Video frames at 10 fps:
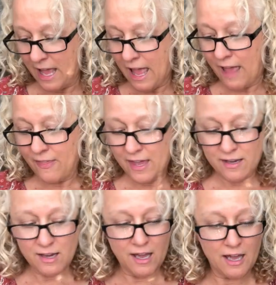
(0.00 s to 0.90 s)
And
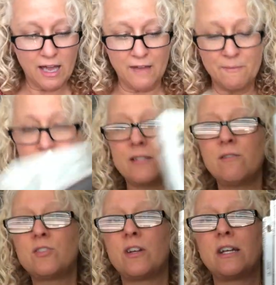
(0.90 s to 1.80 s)
then I've been
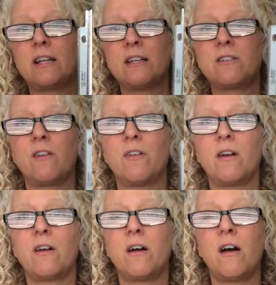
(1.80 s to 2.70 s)
slowly trying to collect all the
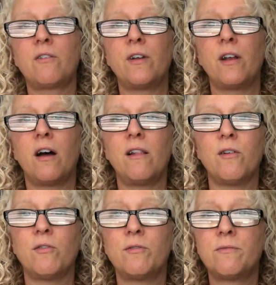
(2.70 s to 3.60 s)
Hawk Run
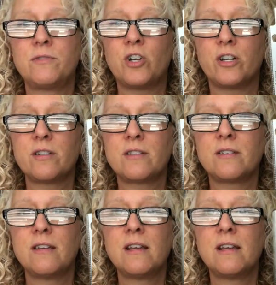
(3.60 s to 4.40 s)
Hollow charts.